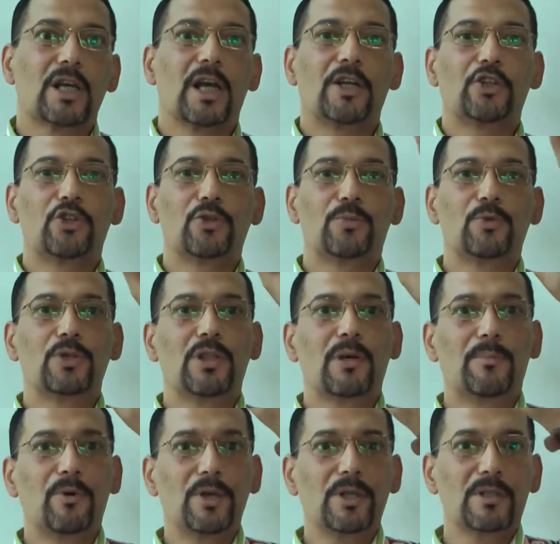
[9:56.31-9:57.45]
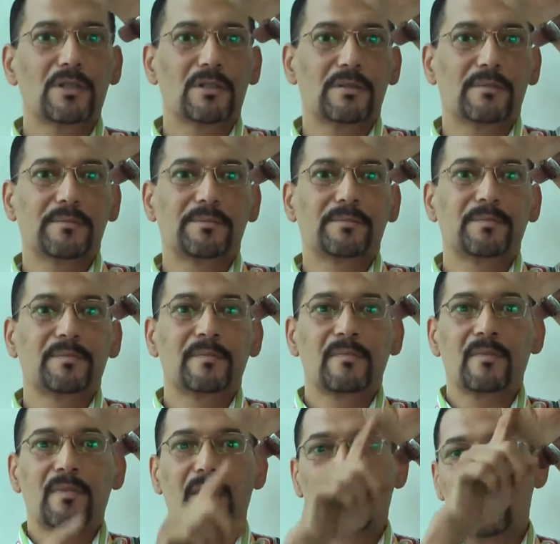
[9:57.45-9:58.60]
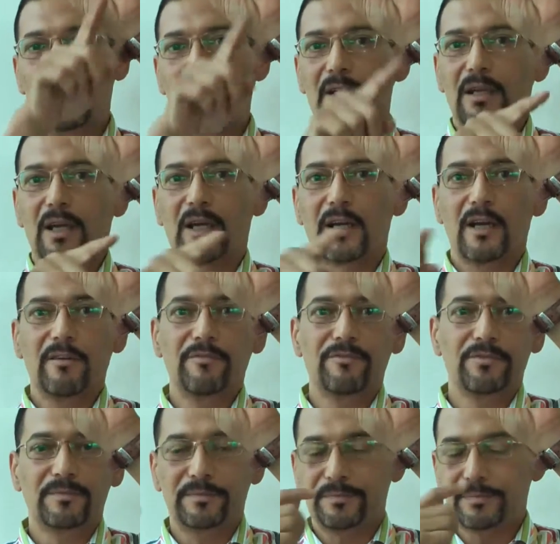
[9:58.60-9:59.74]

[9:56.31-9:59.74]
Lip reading: and you put the point in the graph.